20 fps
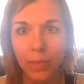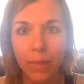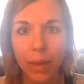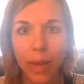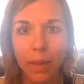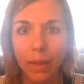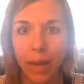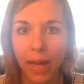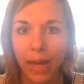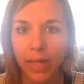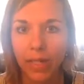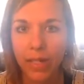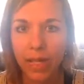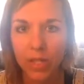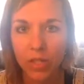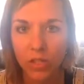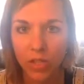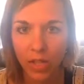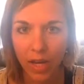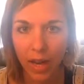by my
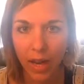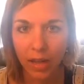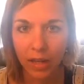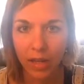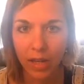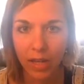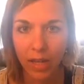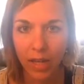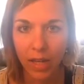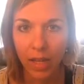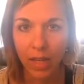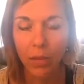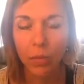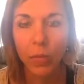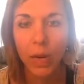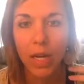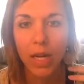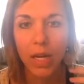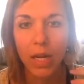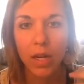intentionality in
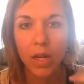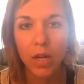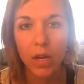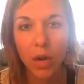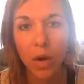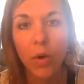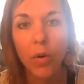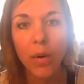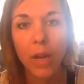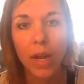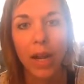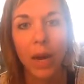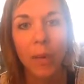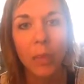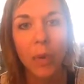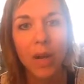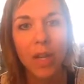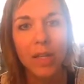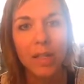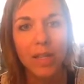writing a note, and I
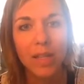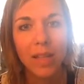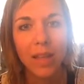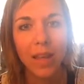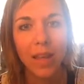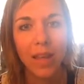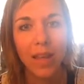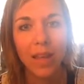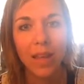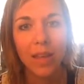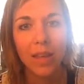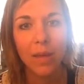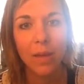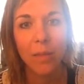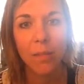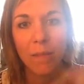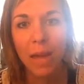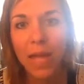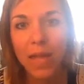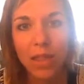want it to like
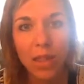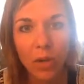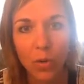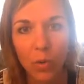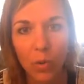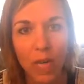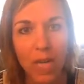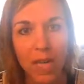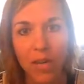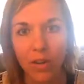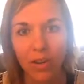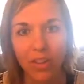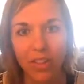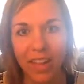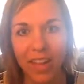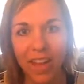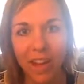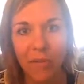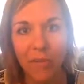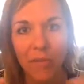make their week, or
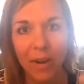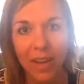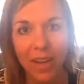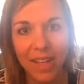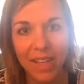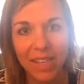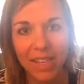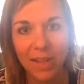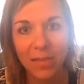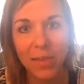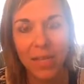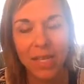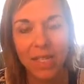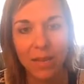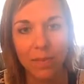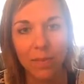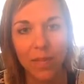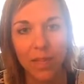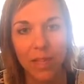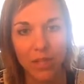like I want it to be
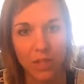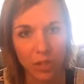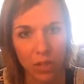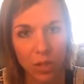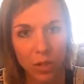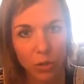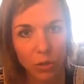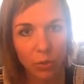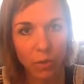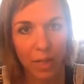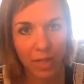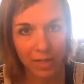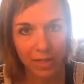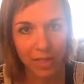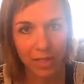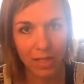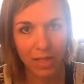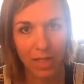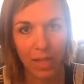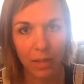something that's a huge
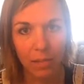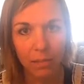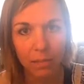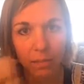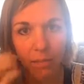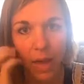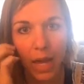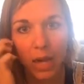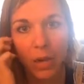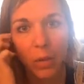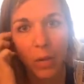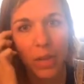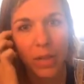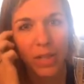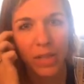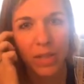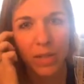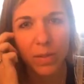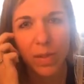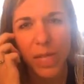blessing to them. I don't want
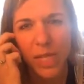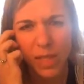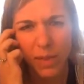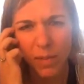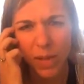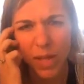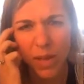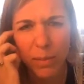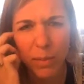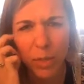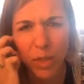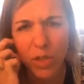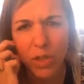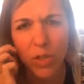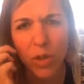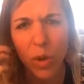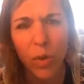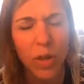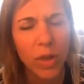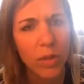this to be something I'm
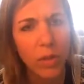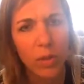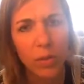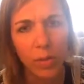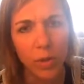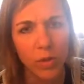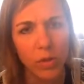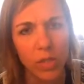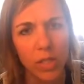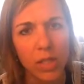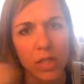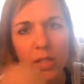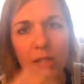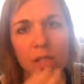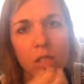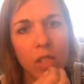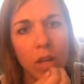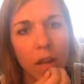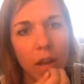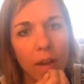just going through the motions to
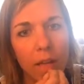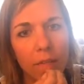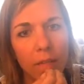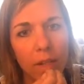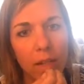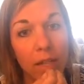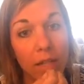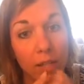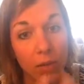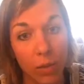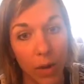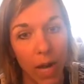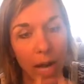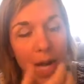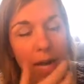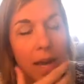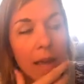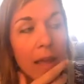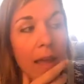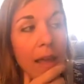check off the list,
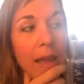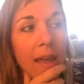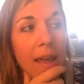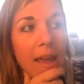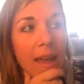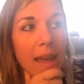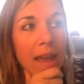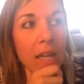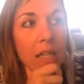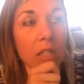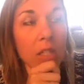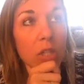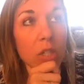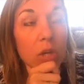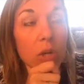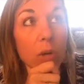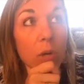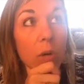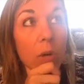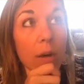right? And
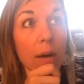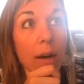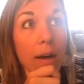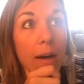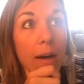so